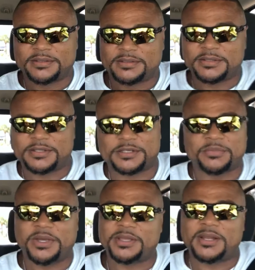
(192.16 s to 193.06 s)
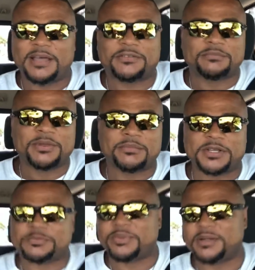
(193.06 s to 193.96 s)
listen, man, your life could be
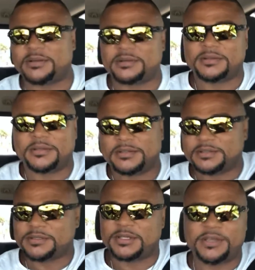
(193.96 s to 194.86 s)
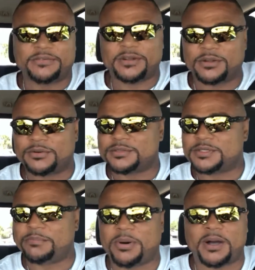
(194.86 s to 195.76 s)
much better. Just leave it alone.
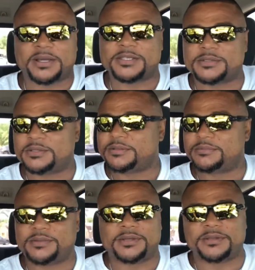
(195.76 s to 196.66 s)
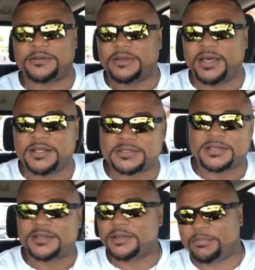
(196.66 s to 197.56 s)
Your pockets, your health,
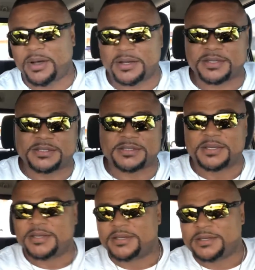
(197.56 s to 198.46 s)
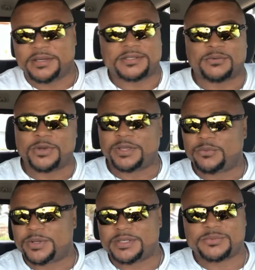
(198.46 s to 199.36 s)
your pockets is a
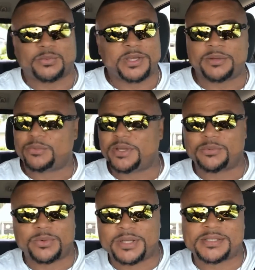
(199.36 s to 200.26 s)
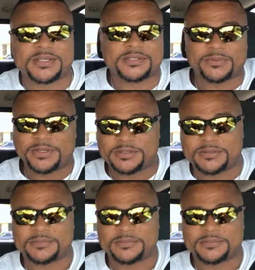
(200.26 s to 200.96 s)
win-win situation.